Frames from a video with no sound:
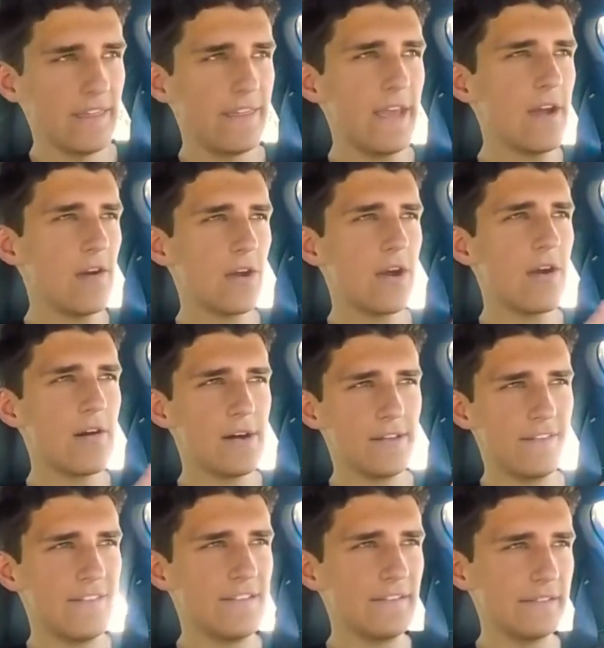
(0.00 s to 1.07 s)
They are
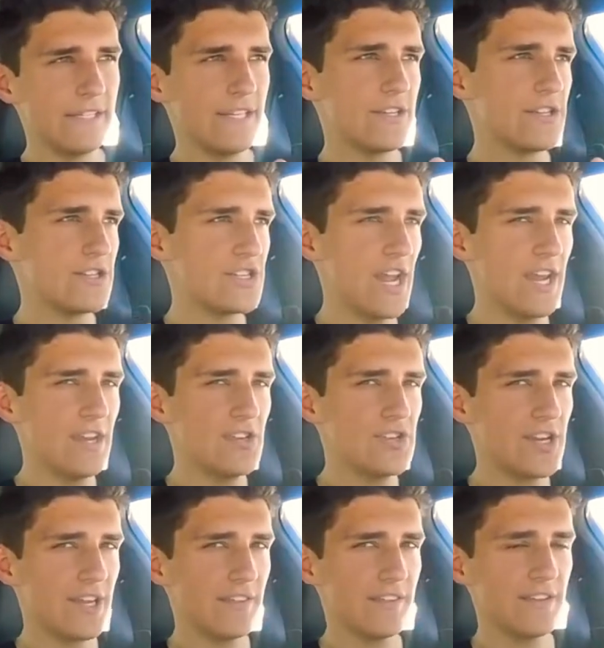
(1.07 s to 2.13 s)
constantly
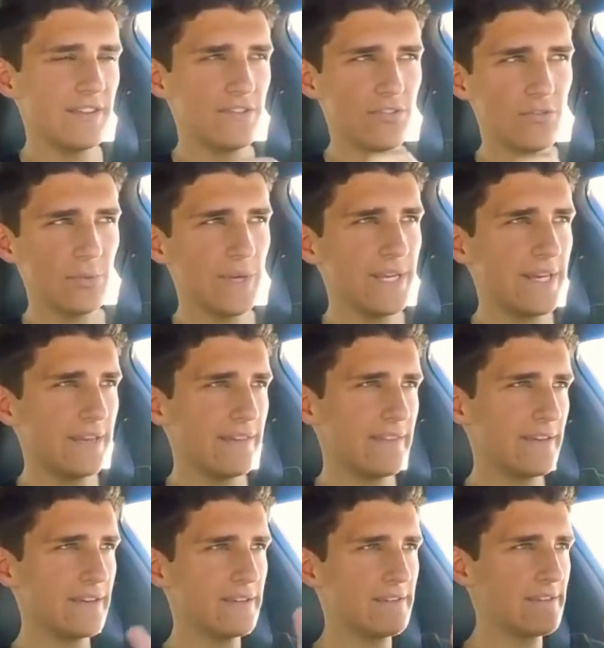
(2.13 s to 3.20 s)
changing things, tweaking
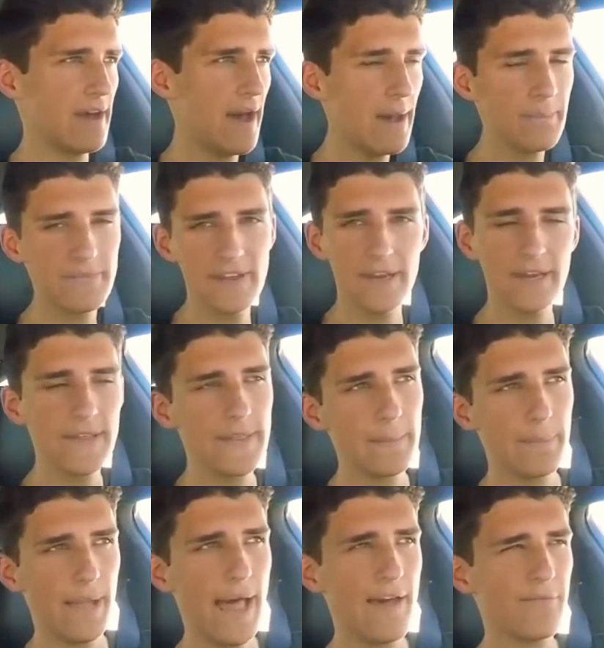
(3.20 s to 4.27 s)
things, updating the
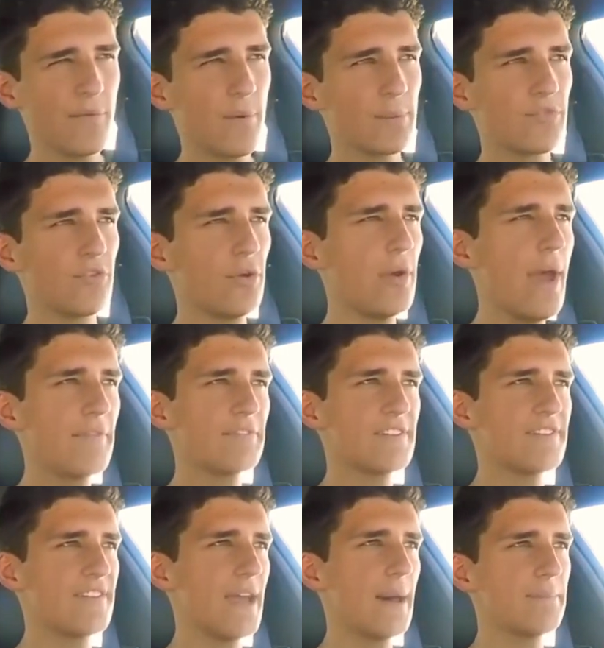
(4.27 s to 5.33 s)
platform, so you have to
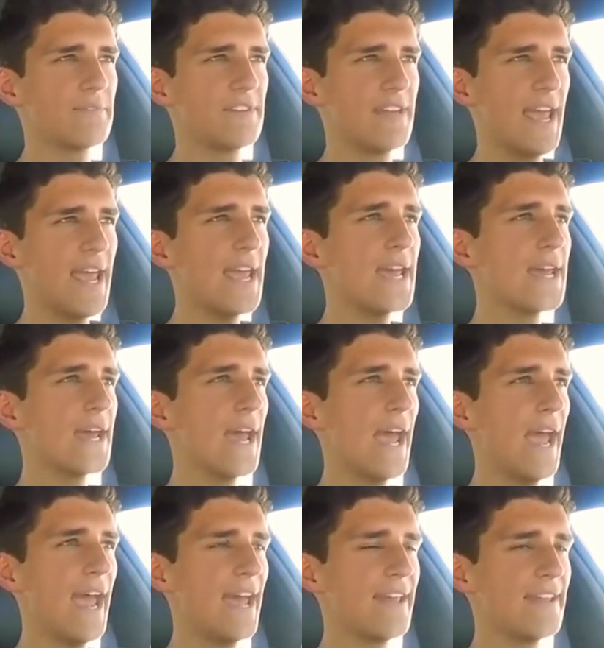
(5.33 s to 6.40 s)
stay up to date,
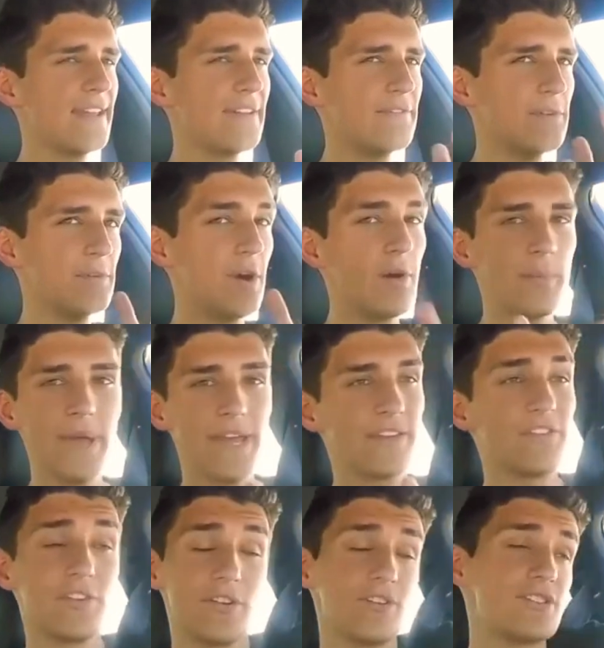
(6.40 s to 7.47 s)
and if you don't make
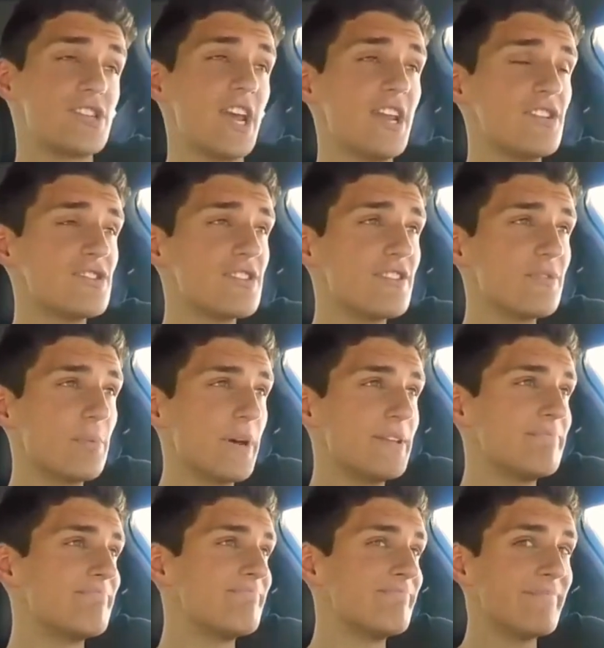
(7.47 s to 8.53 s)
certain changes
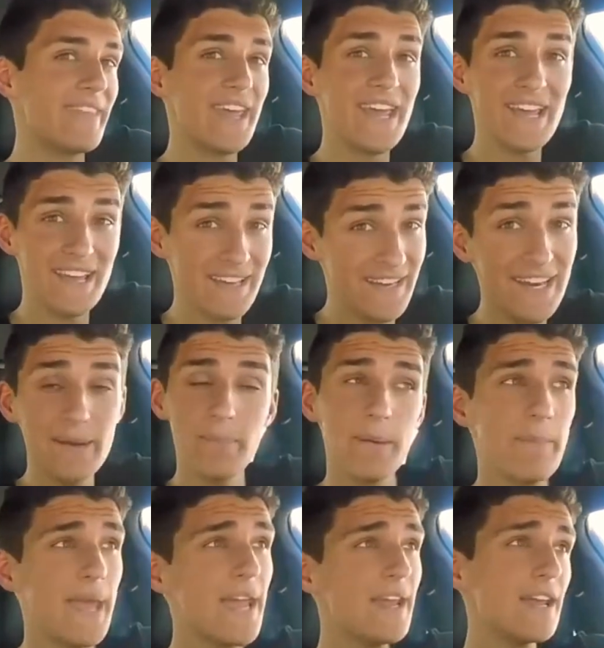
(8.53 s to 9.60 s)
when they need to be
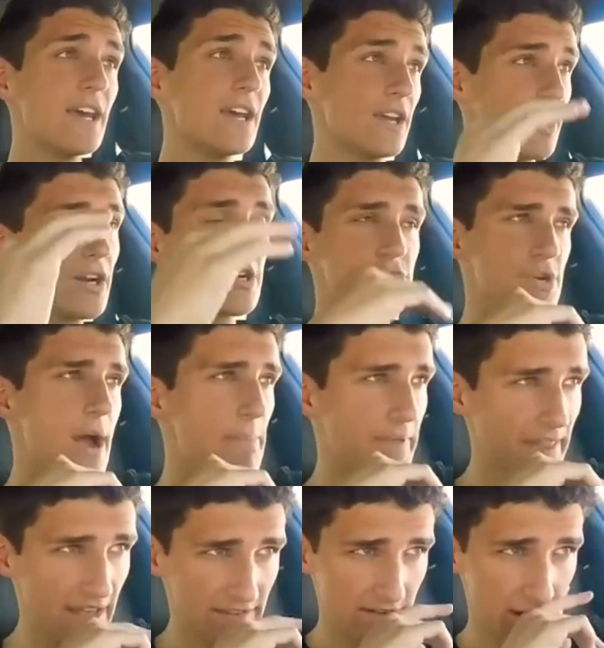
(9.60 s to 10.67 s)
made, you're gonna drop
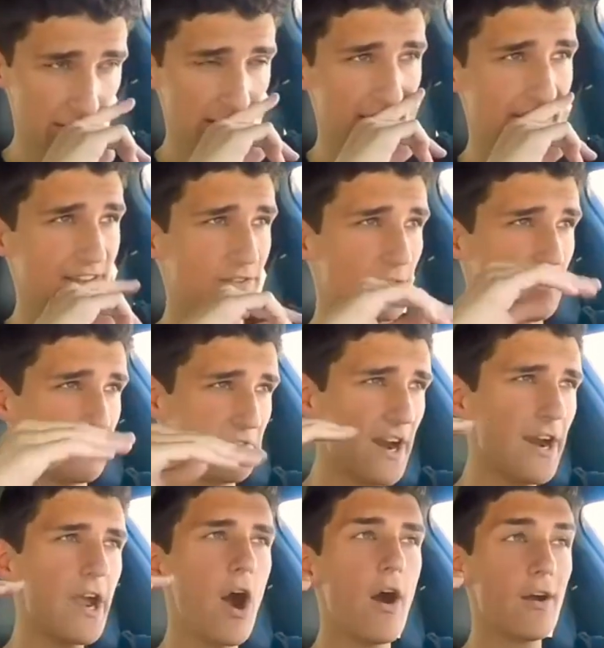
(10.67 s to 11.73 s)
in the SEO ranking. So it's
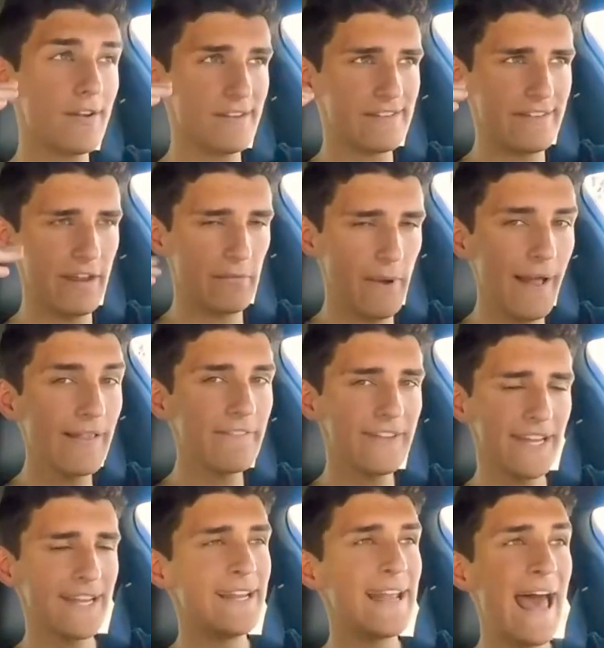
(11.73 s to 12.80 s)
very hard to stay
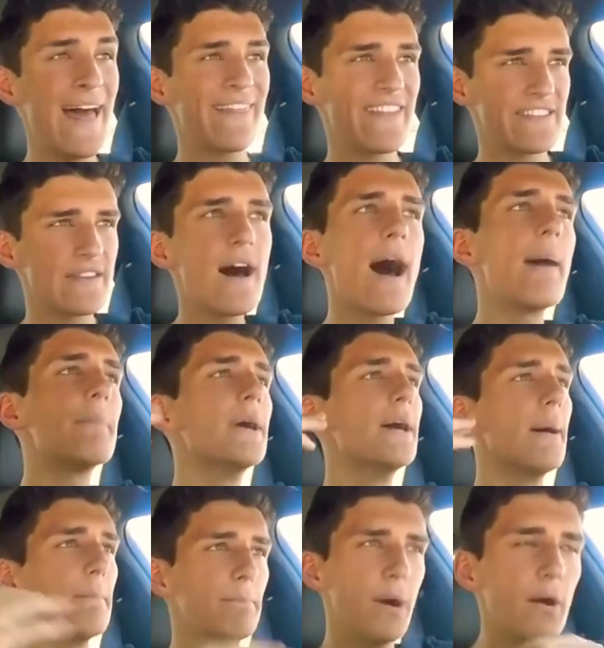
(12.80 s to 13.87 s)
relevant and at the top,
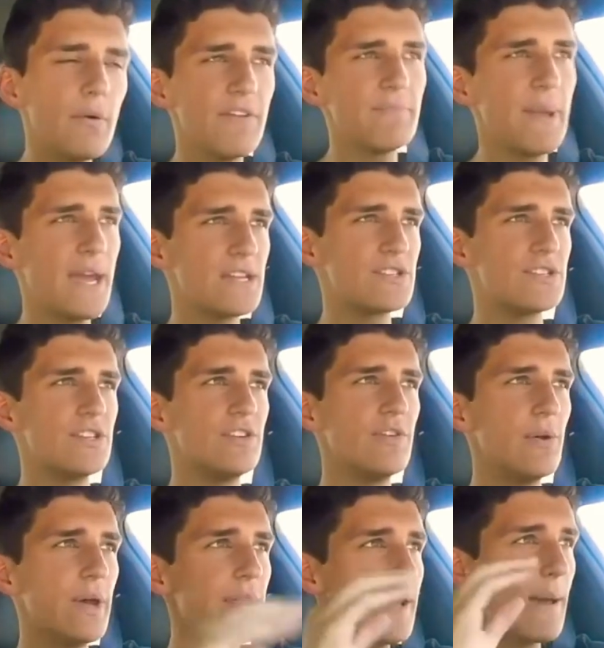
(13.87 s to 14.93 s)
but we've managed to
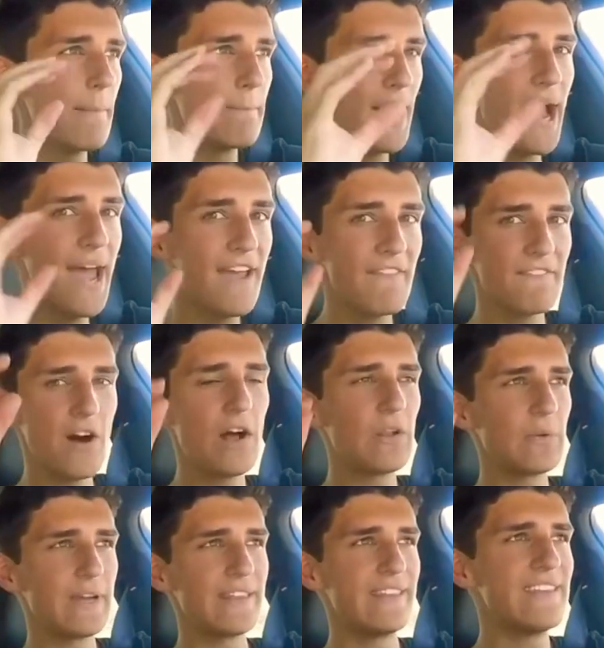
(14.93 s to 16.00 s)
do it by
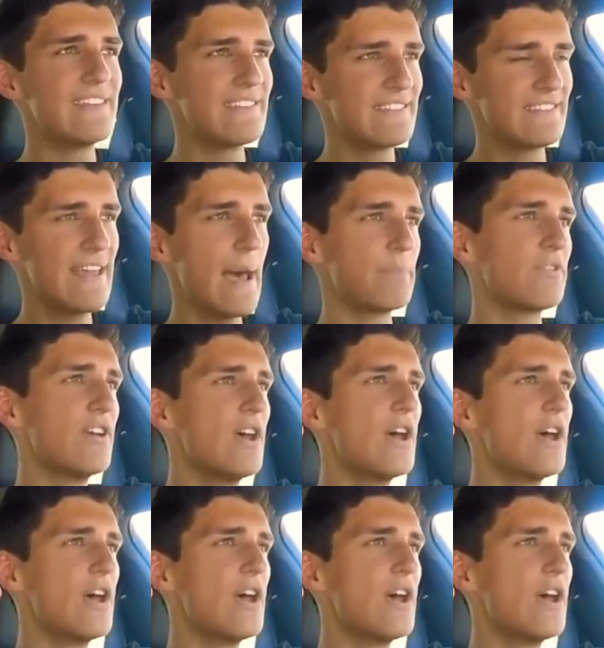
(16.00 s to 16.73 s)
following these steps.